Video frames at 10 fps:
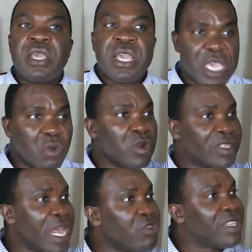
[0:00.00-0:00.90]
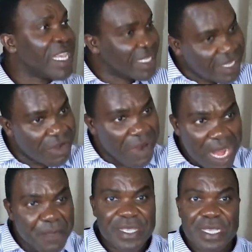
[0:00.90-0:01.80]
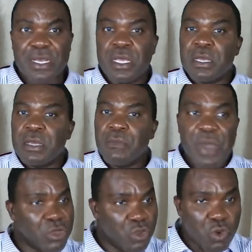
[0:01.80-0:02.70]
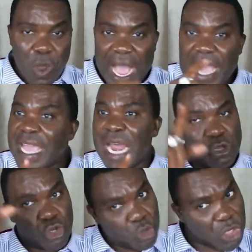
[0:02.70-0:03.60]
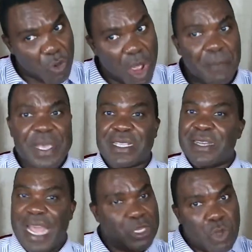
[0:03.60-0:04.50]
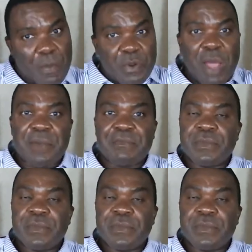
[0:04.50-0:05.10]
He will tell you, this is the right person, but you go ahead and choose the wrong person. That's your problem.